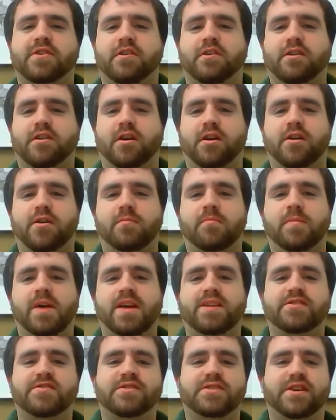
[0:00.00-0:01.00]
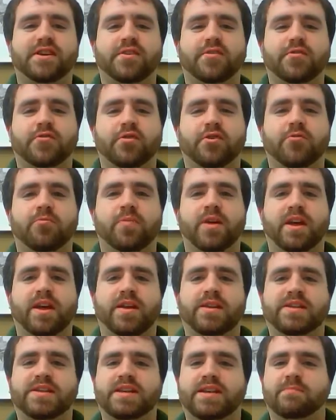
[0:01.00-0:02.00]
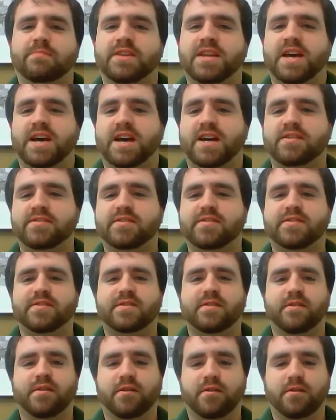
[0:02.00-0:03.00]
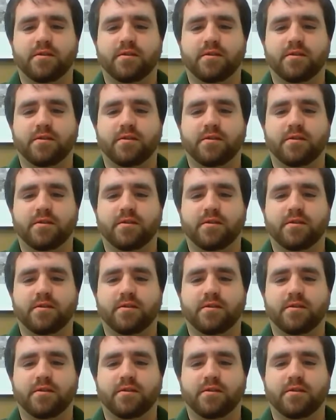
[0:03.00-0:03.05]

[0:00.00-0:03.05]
are on managing group and team tasks.